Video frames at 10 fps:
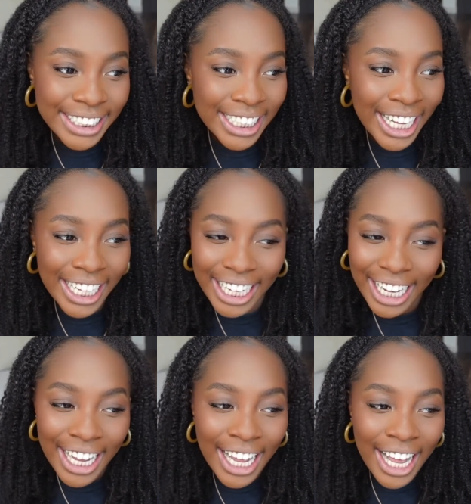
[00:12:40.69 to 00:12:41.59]
Like,
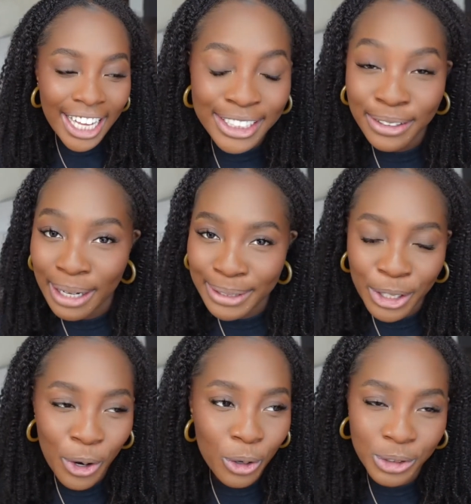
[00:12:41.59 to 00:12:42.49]
sometimes I
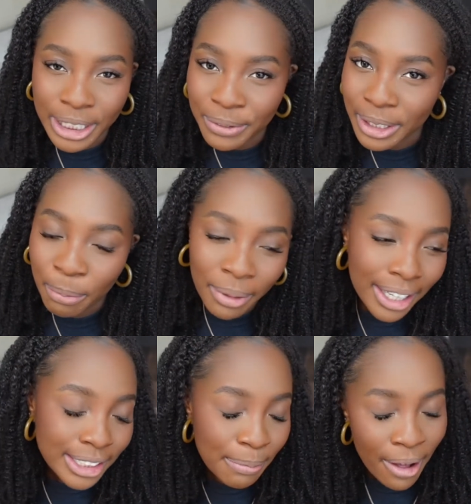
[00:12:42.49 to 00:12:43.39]
go OD with the
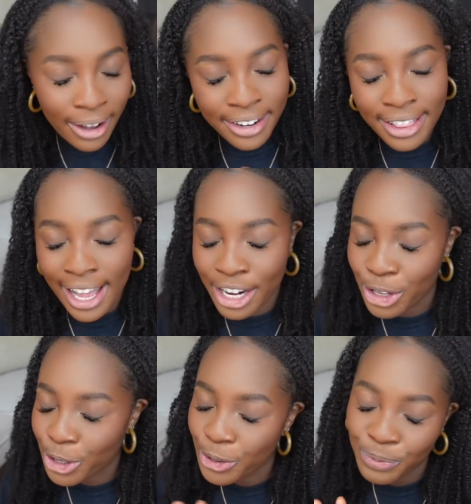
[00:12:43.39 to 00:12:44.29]
blush. I'm not gonna lie to
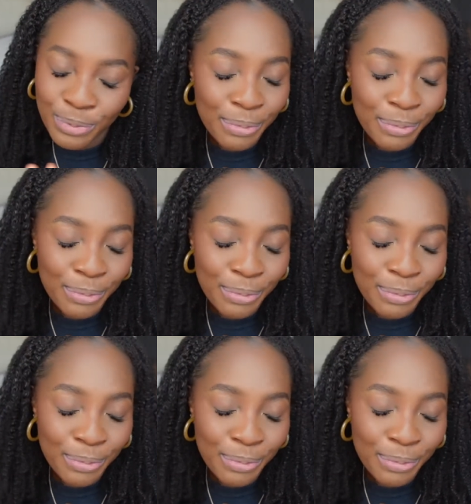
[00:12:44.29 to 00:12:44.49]
you.